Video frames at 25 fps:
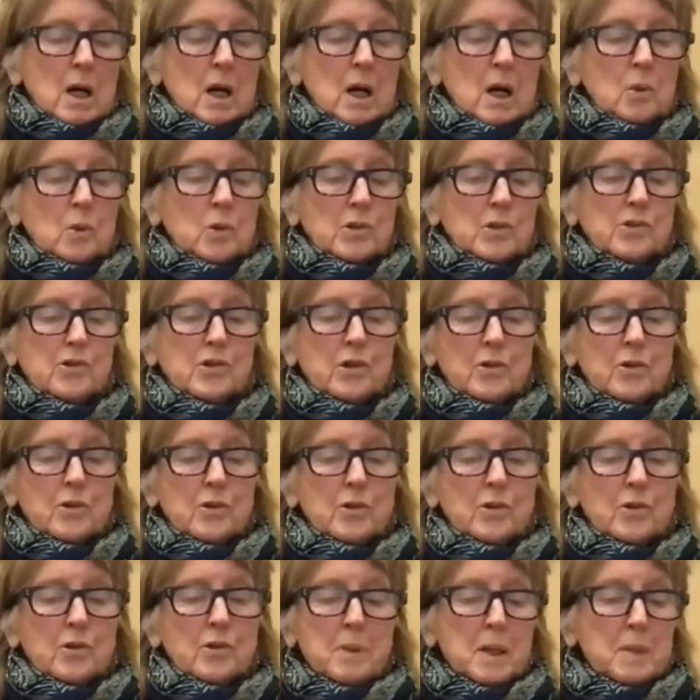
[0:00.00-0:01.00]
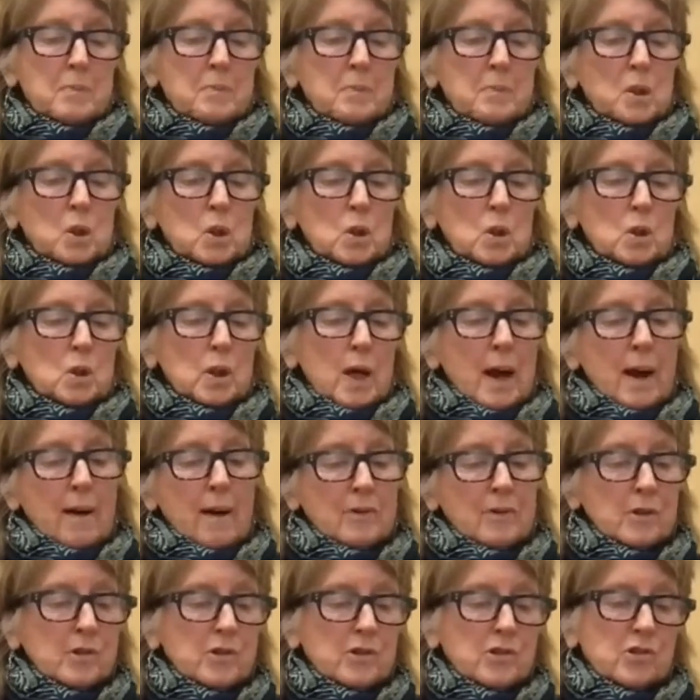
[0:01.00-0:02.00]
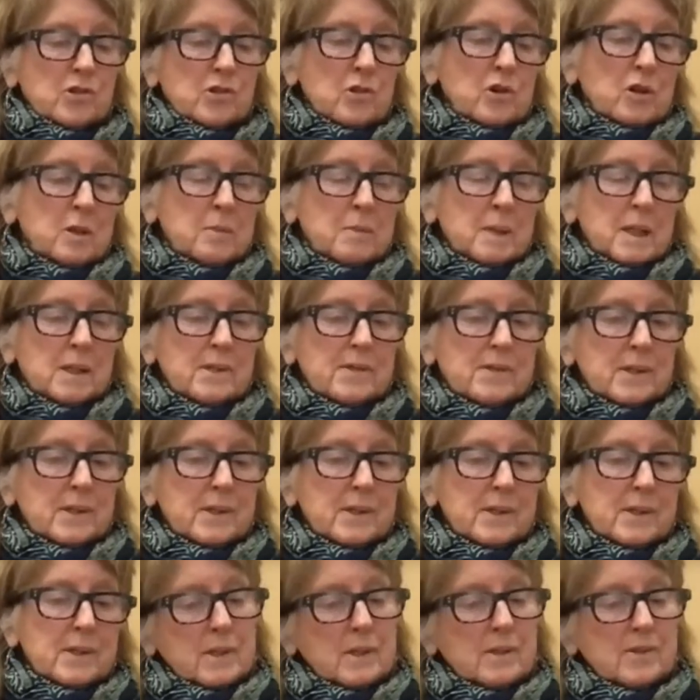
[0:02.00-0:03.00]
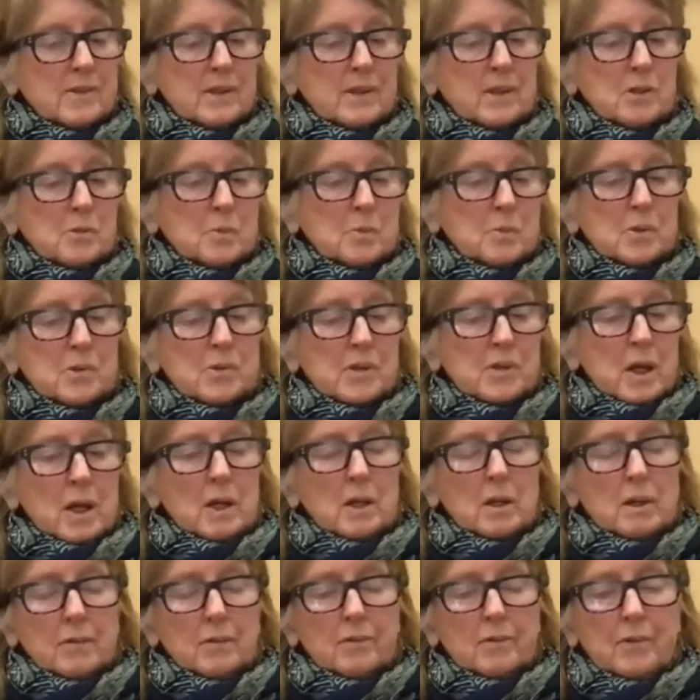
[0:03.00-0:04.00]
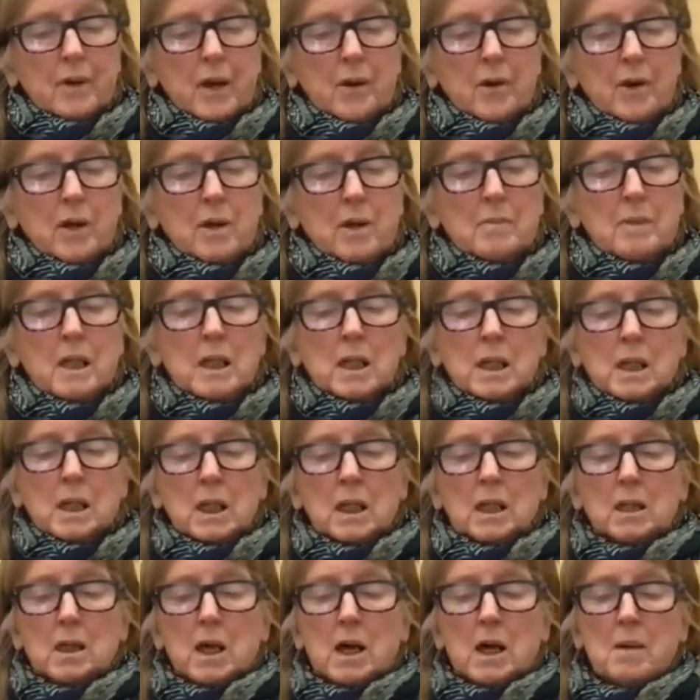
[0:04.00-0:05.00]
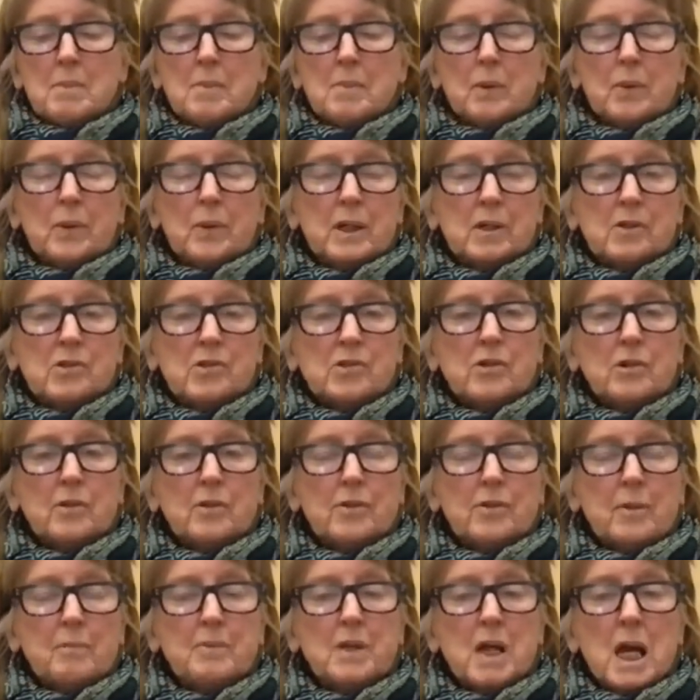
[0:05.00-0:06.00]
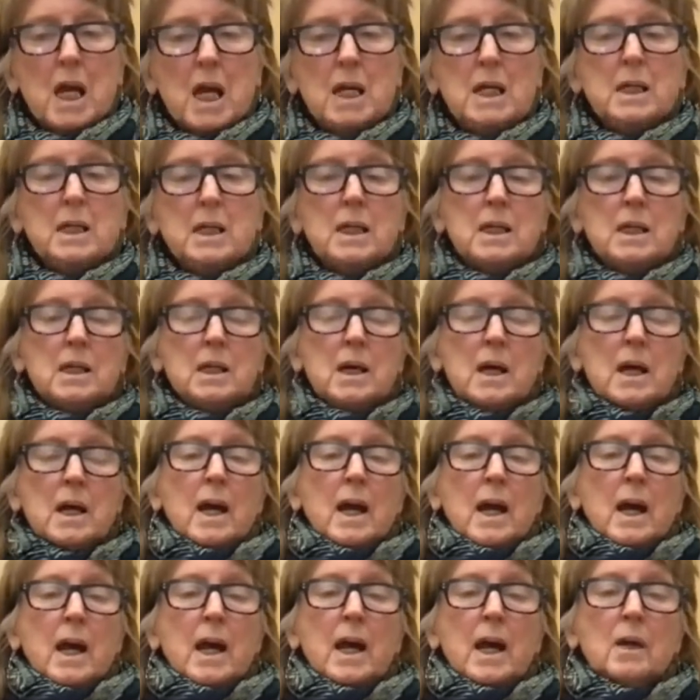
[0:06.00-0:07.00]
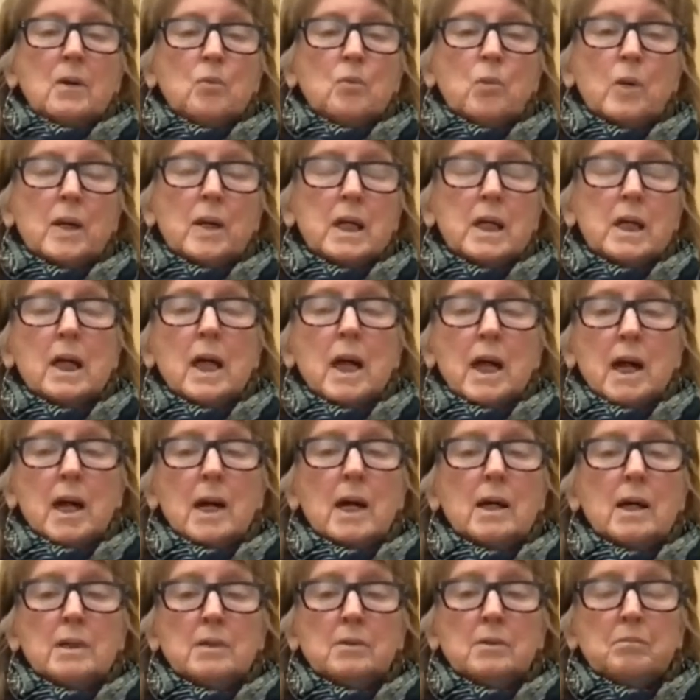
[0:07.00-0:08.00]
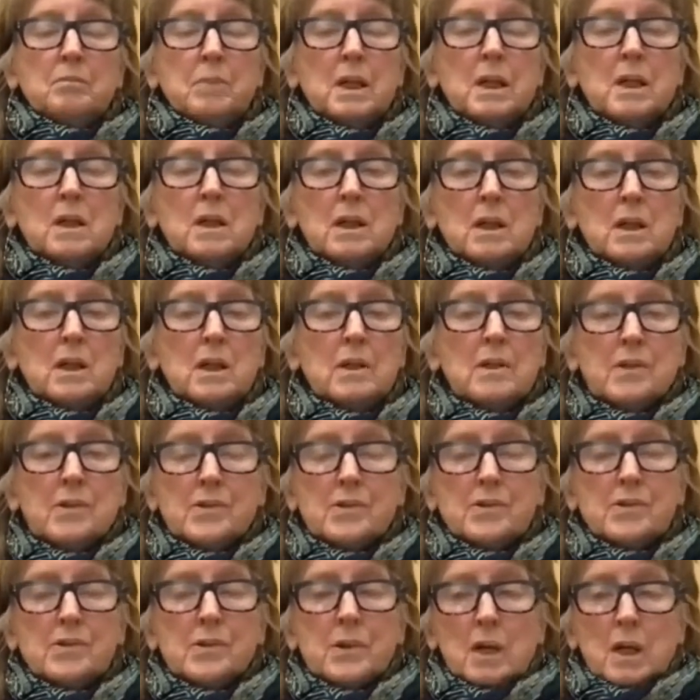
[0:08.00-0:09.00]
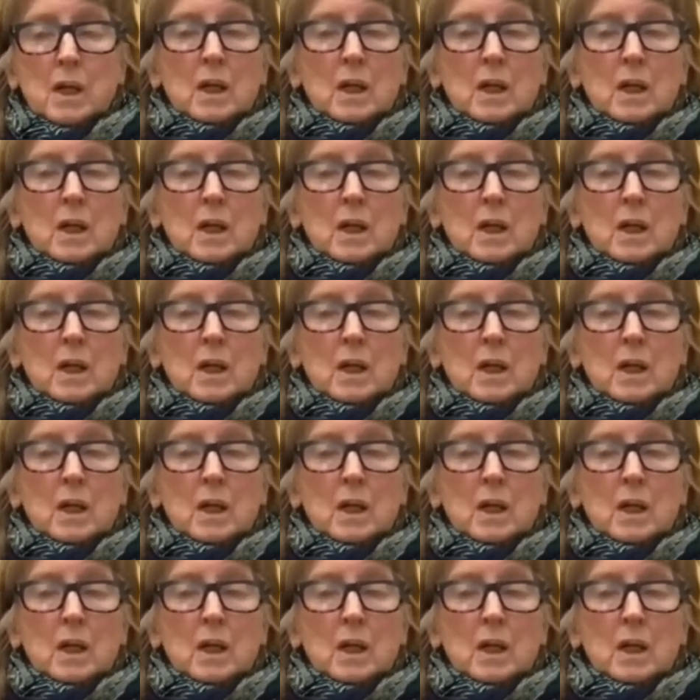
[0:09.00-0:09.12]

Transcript: we're serving people, average is going to be 66% of area median income, but we can serve up to 80. And we can, because